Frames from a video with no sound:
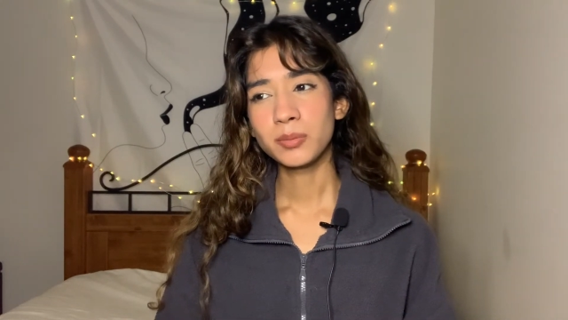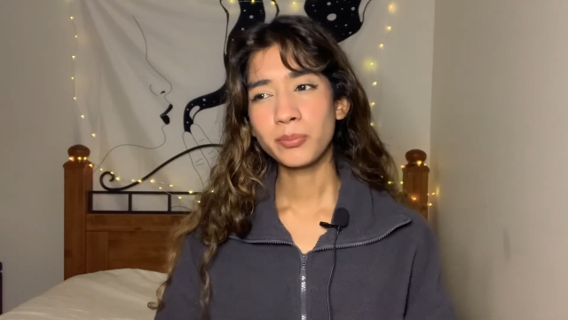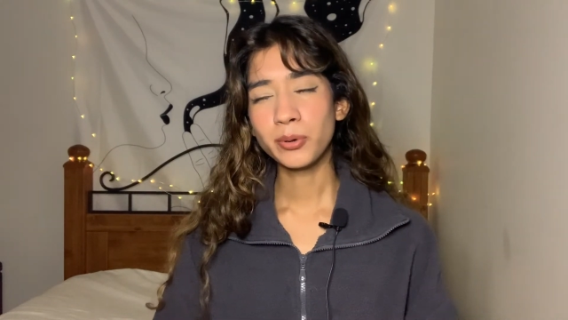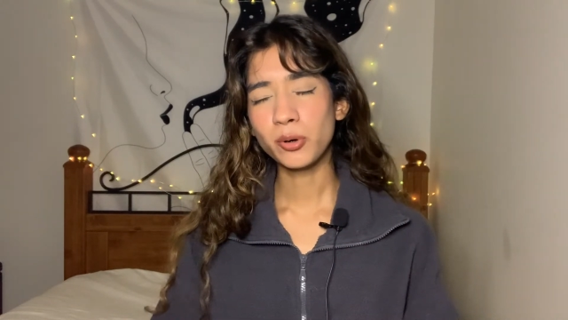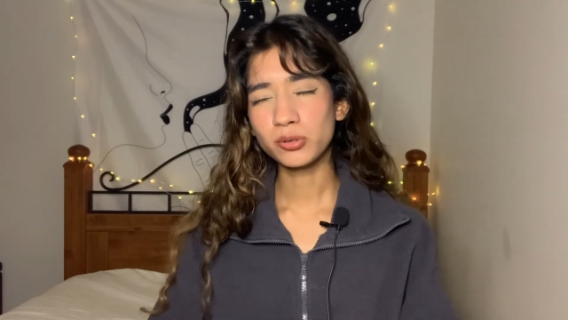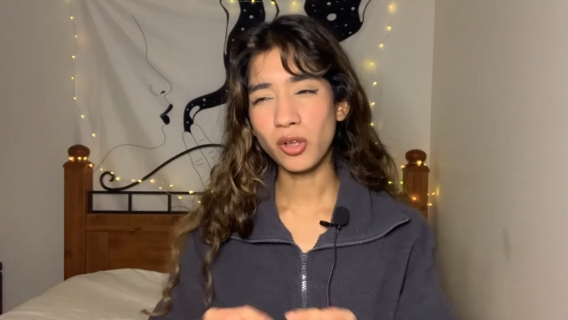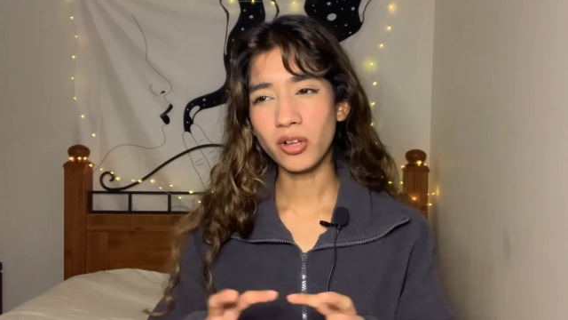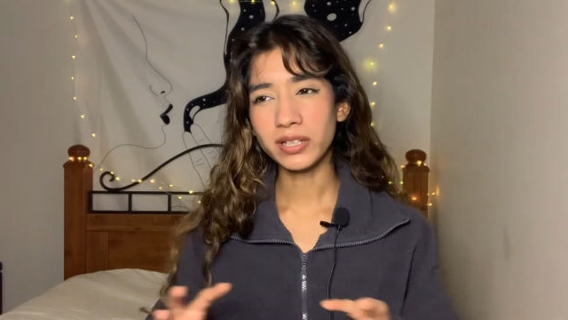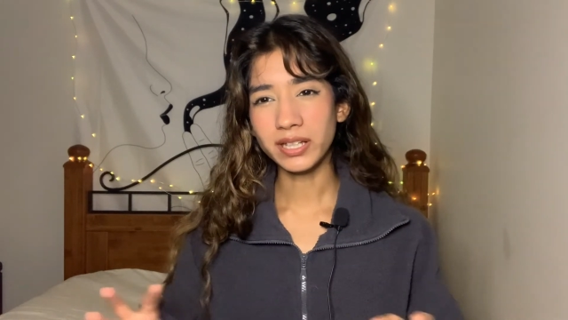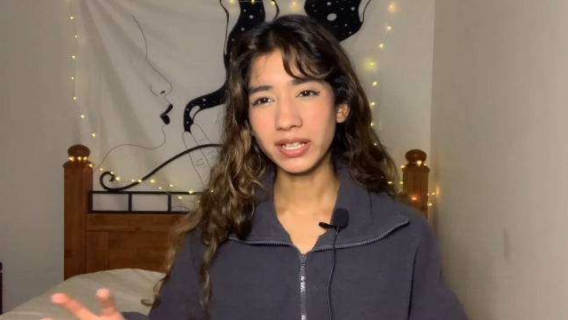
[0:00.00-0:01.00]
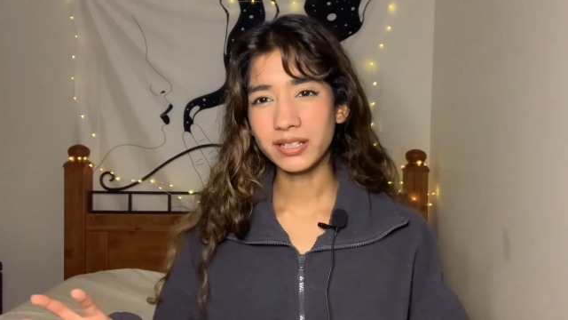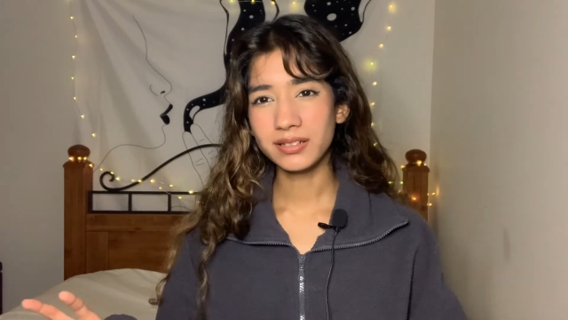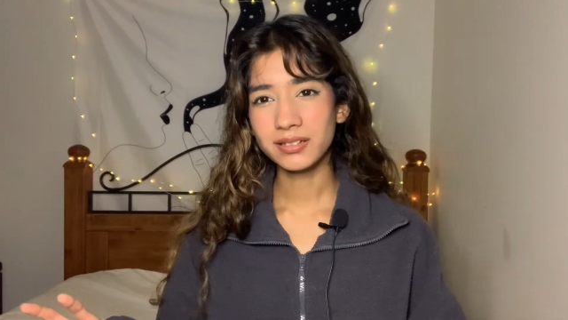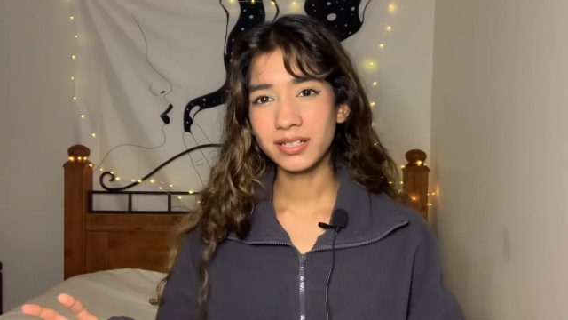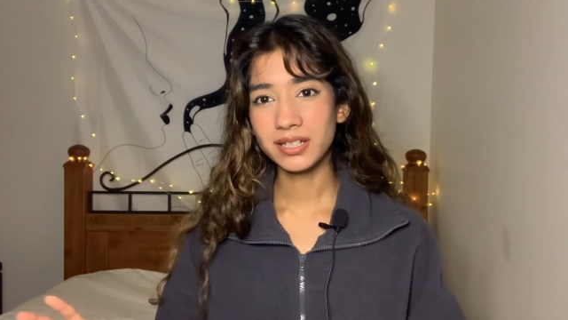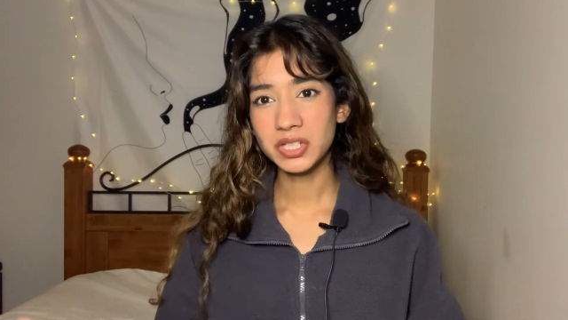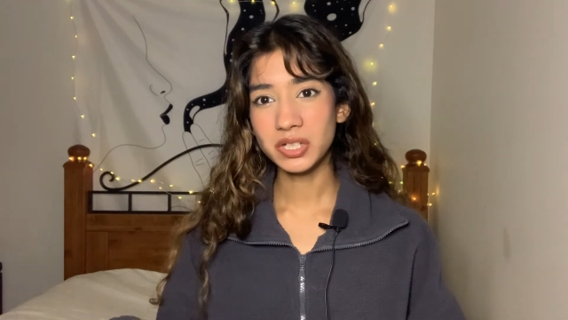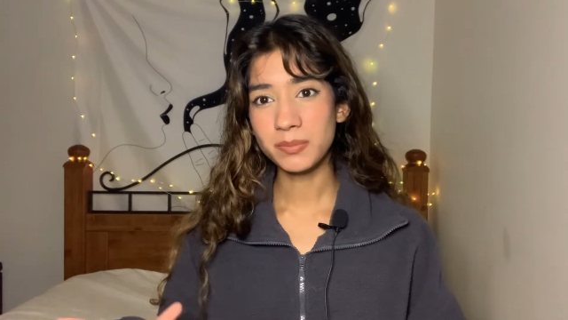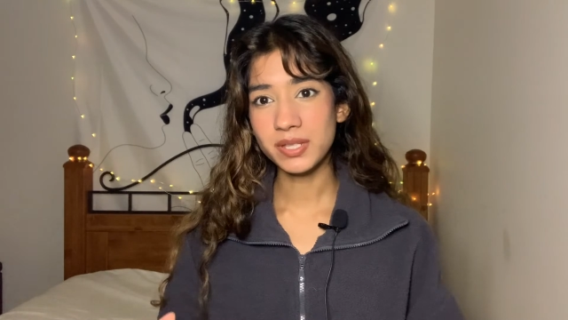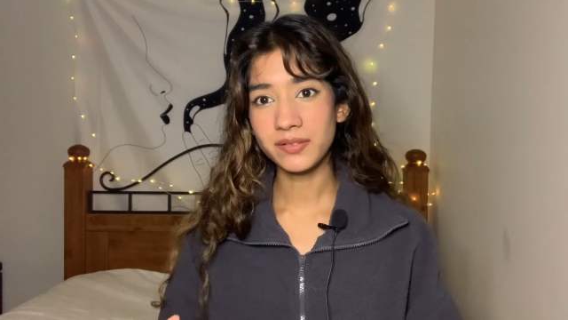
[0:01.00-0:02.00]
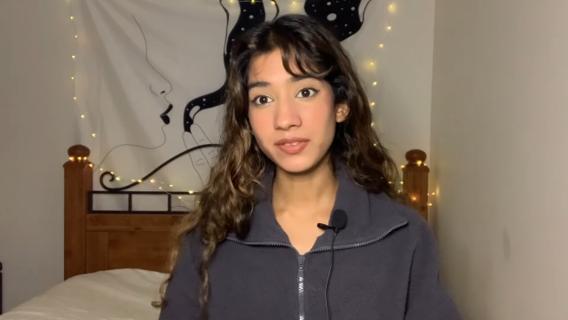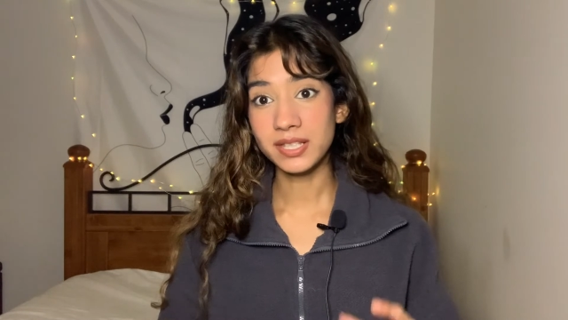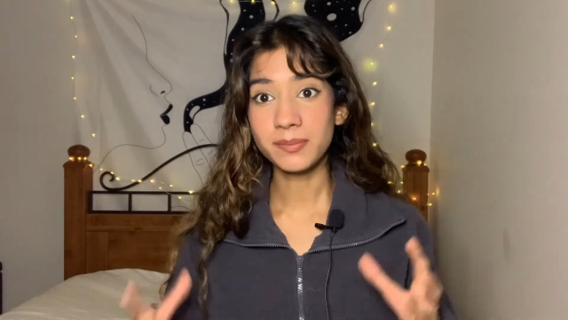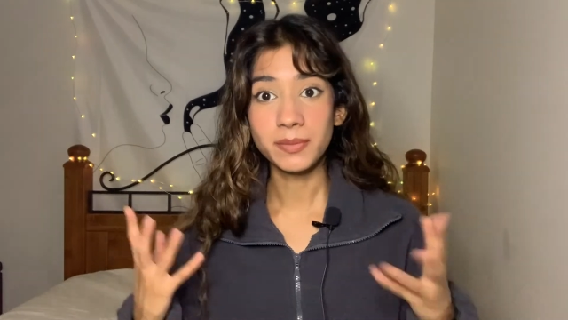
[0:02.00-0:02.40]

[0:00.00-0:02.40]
prolonging in terms of this